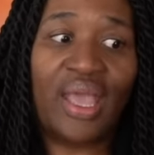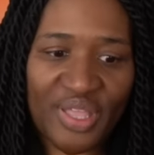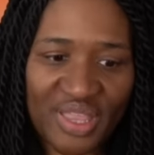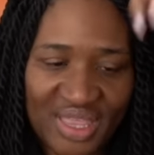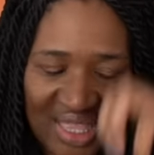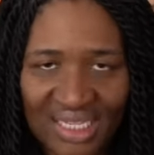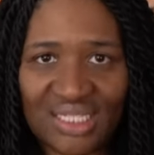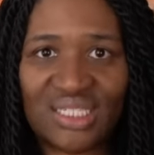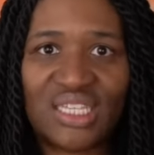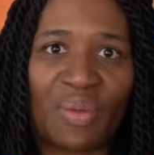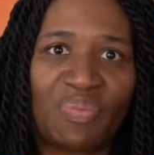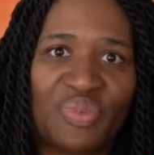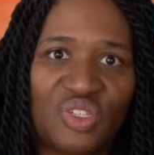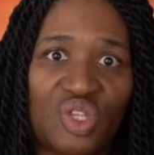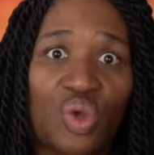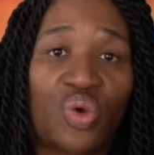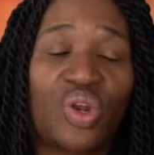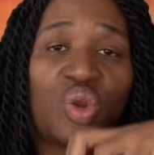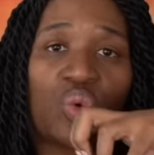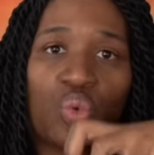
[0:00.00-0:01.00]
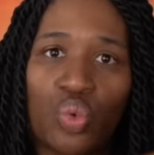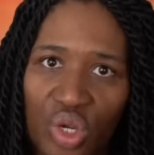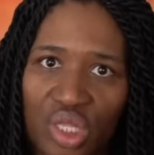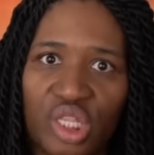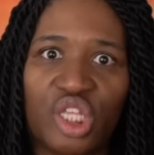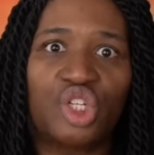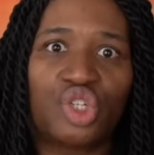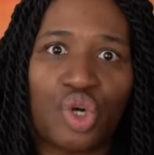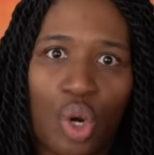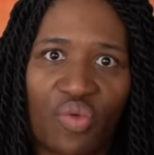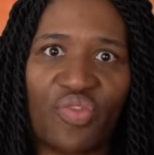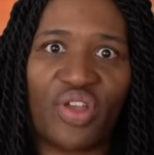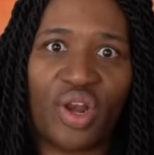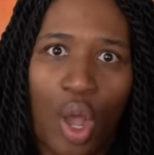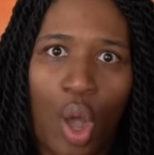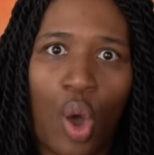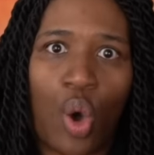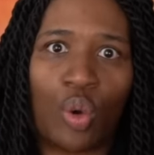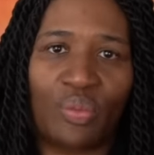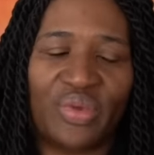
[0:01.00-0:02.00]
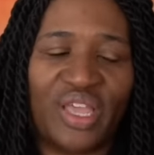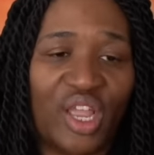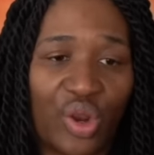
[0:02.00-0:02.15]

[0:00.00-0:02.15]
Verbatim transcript: but this episode, it really drove it home.